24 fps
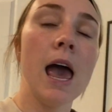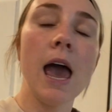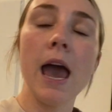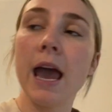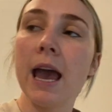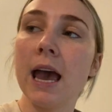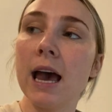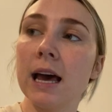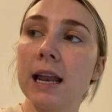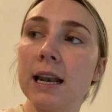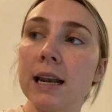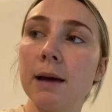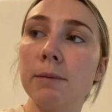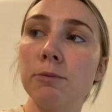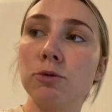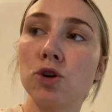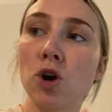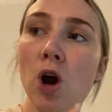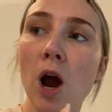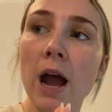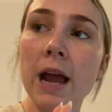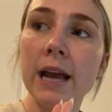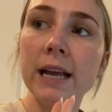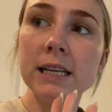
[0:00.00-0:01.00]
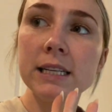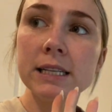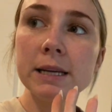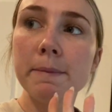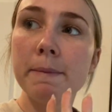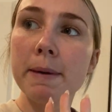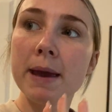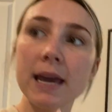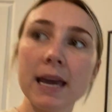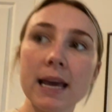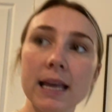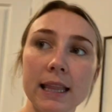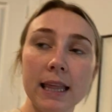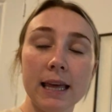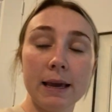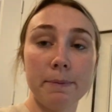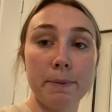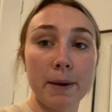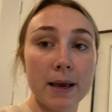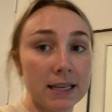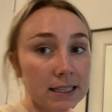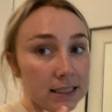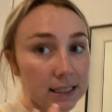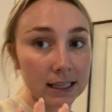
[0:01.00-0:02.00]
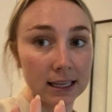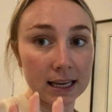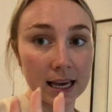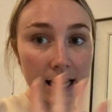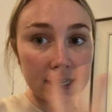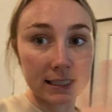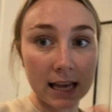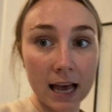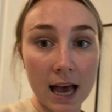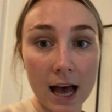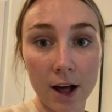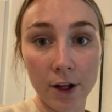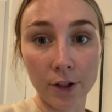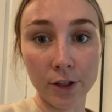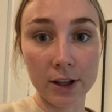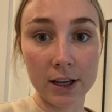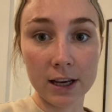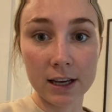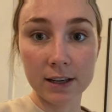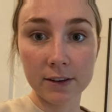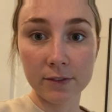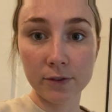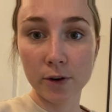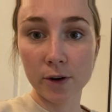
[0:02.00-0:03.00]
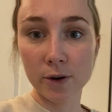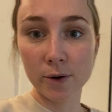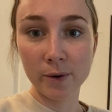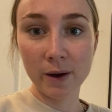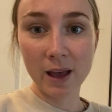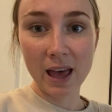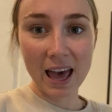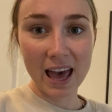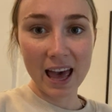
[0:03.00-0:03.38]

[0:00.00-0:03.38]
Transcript: And I'm trying to make it like basically as healthy as, I'm